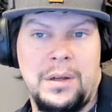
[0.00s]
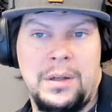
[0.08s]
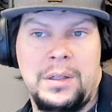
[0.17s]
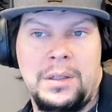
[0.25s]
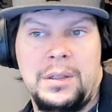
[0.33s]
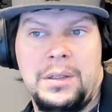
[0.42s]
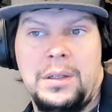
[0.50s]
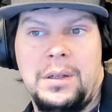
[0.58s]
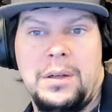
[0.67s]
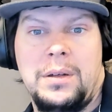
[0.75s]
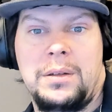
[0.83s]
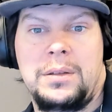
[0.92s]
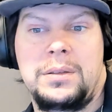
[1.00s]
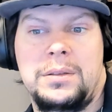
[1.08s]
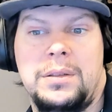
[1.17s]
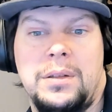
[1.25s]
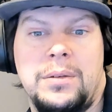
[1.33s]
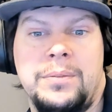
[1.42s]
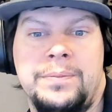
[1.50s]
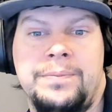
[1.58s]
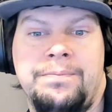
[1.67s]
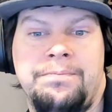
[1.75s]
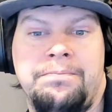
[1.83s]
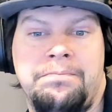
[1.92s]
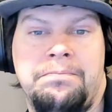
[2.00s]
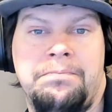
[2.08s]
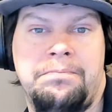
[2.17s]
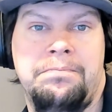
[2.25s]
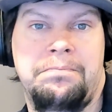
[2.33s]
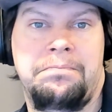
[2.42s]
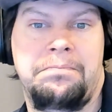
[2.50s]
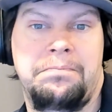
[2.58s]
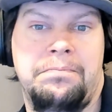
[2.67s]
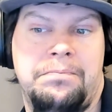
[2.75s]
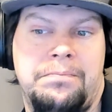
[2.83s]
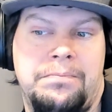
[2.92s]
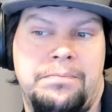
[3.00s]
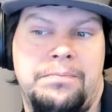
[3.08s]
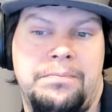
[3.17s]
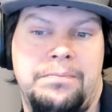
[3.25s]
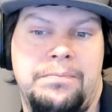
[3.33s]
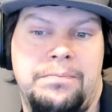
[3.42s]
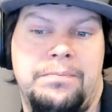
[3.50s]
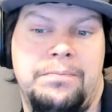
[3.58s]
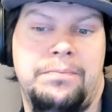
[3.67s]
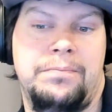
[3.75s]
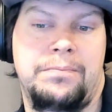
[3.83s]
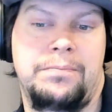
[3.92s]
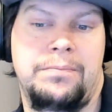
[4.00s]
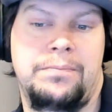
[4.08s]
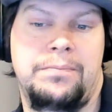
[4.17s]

Nobody speaks.